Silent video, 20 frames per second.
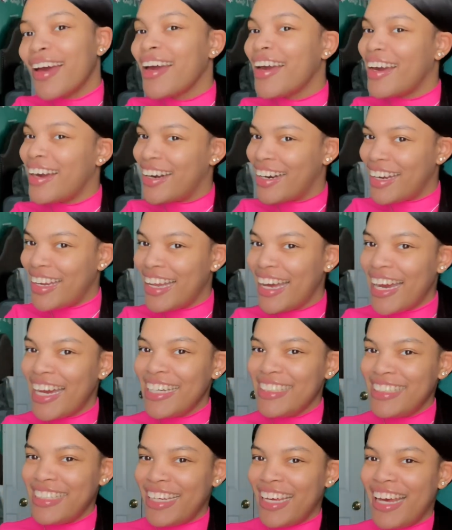your lash
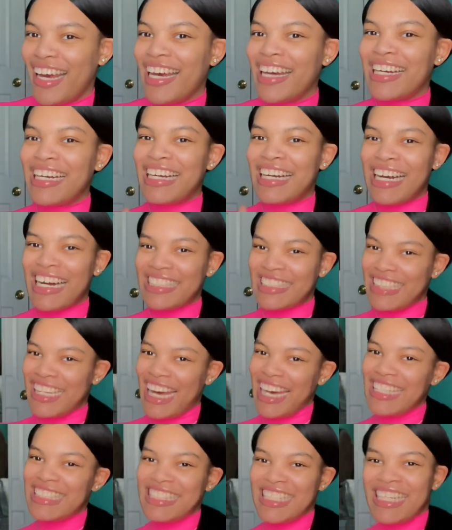set,
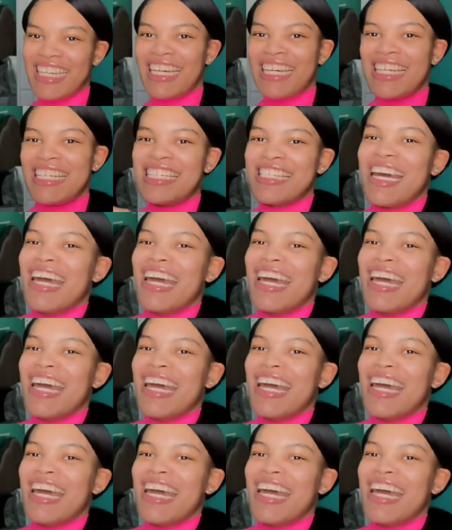congratulations